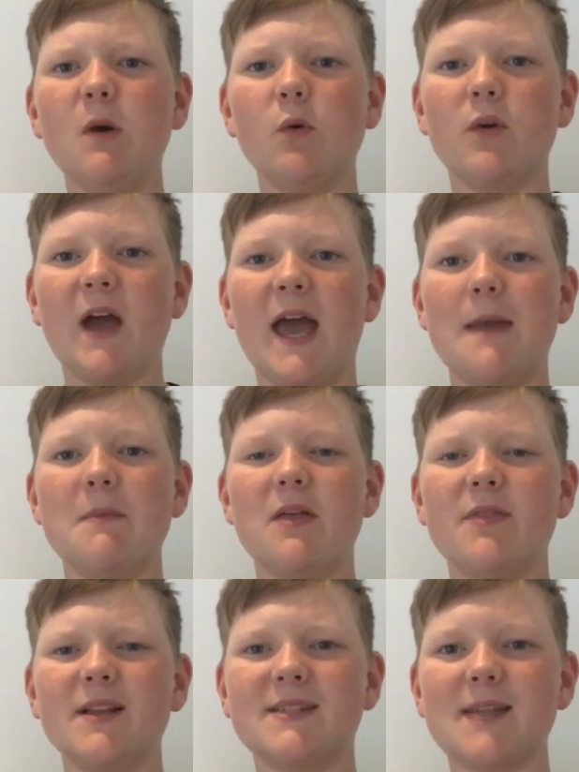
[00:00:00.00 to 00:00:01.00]
Millwall game
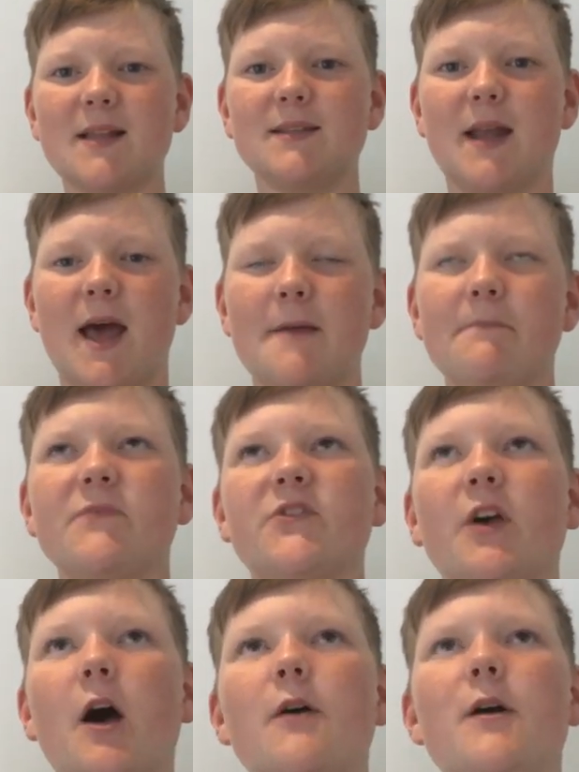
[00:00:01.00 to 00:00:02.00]
this Saturday.
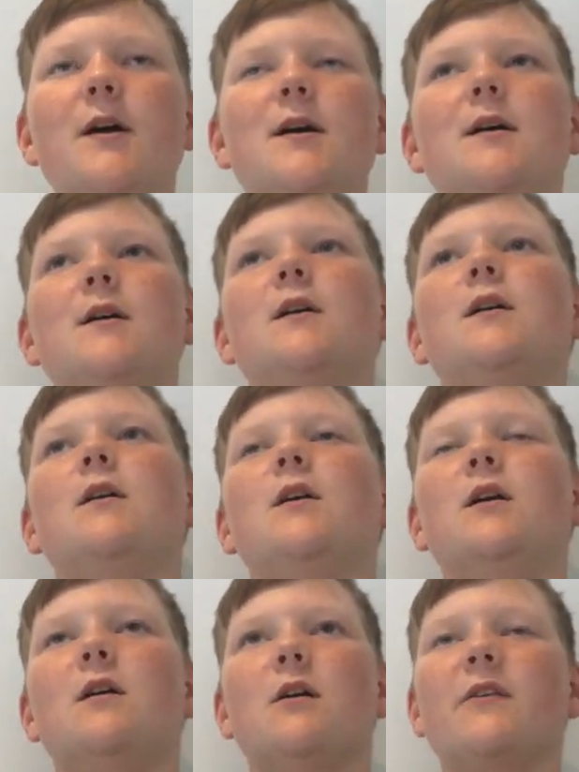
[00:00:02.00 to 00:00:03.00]
So,
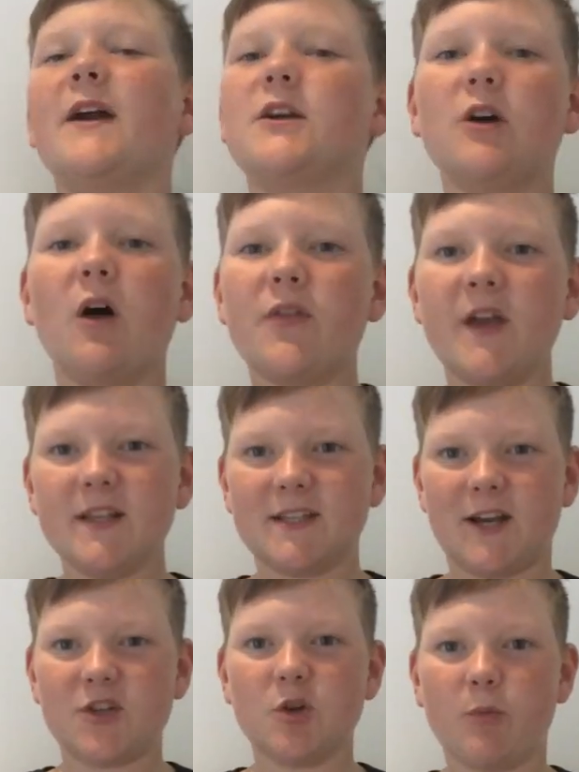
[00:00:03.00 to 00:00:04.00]
thank God the
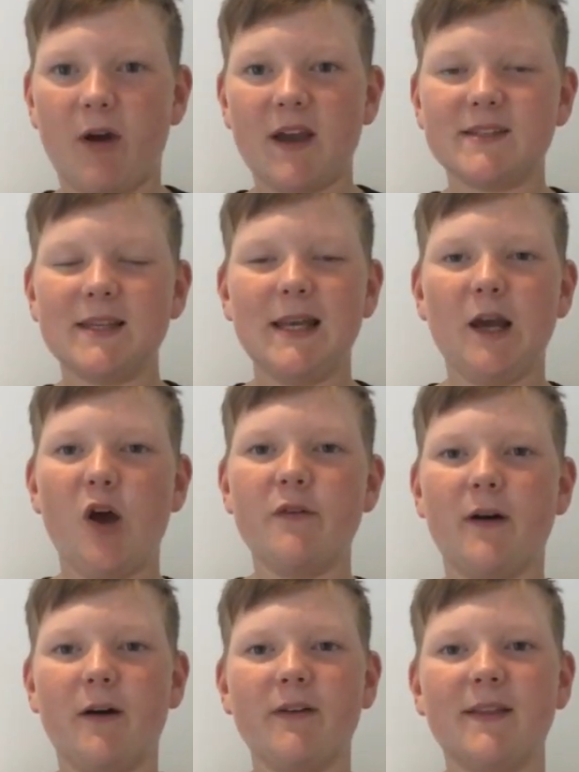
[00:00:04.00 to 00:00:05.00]
international break's nearly
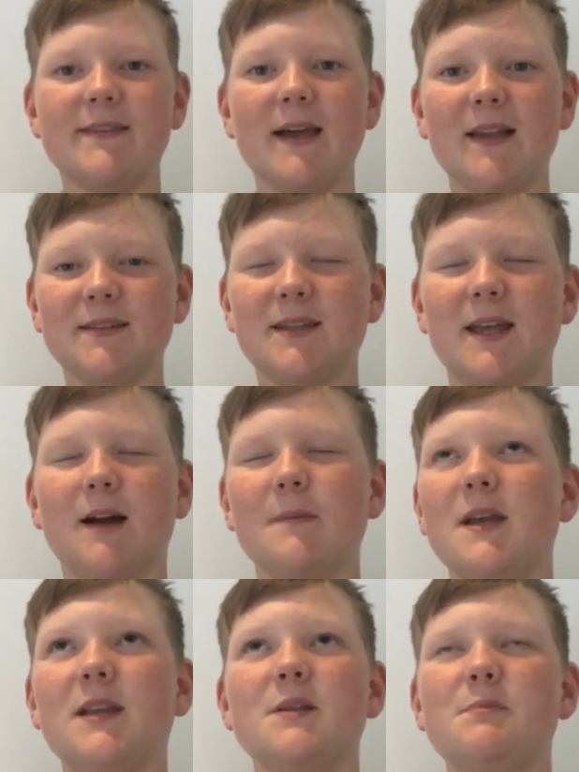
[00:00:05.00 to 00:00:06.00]
over. Fantastic. I
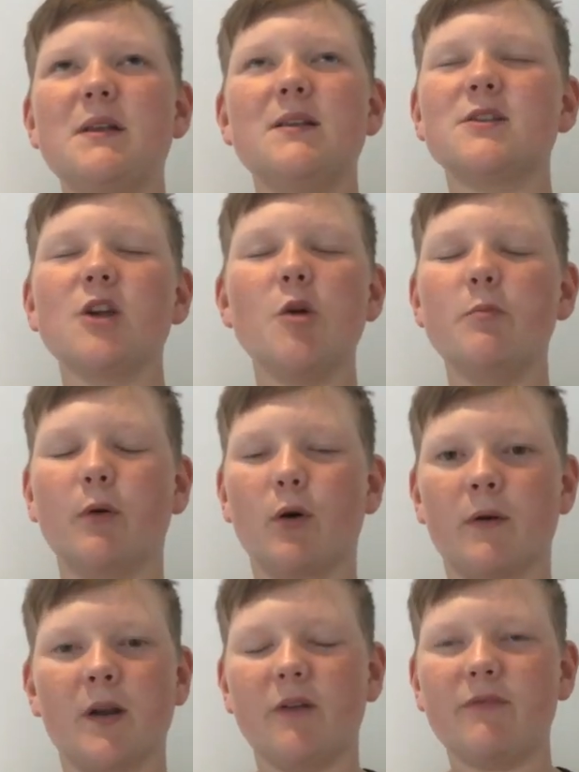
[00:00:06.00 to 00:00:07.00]
mean, it's been so
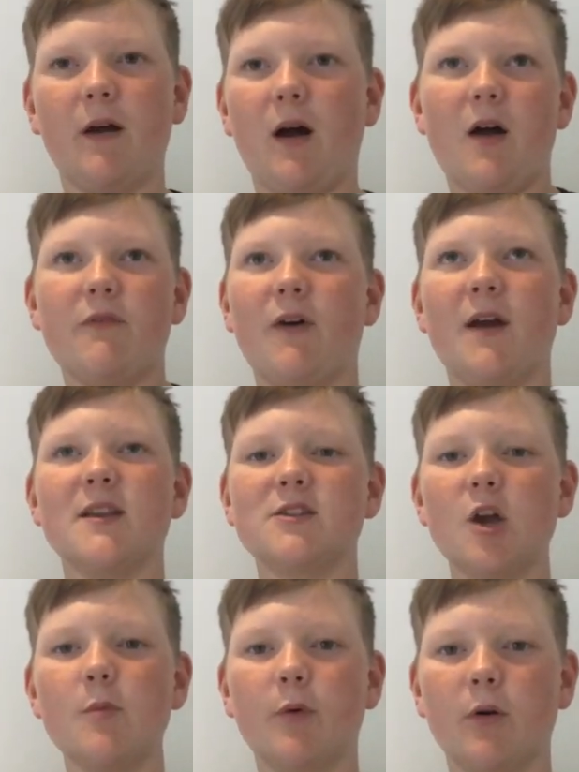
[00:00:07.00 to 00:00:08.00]
boring. I find it
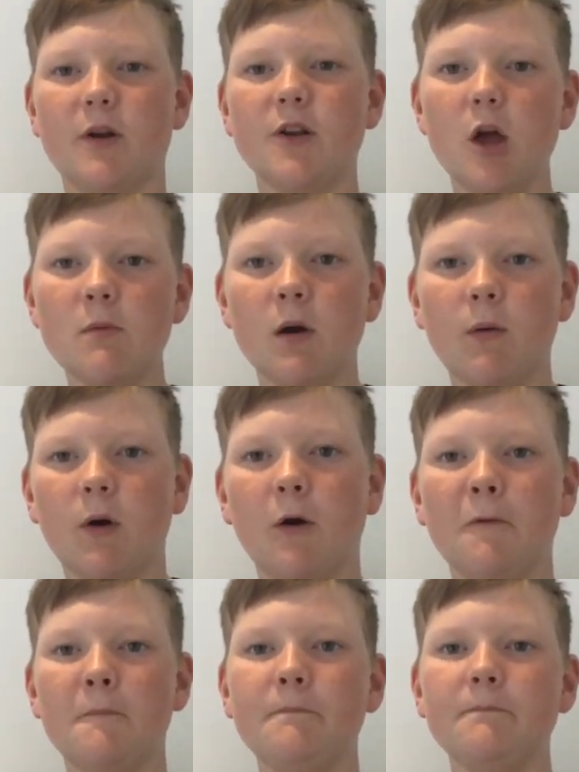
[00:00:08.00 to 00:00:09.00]
so boring. No
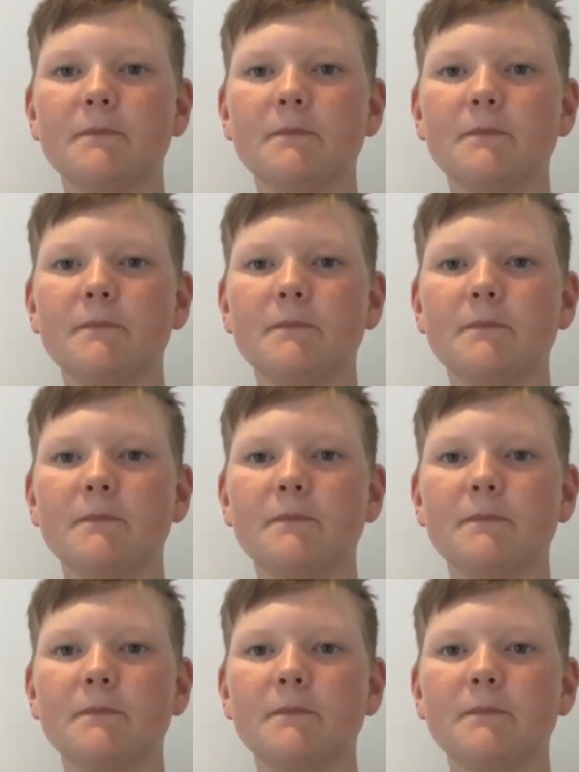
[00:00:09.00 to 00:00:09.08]
Millwall,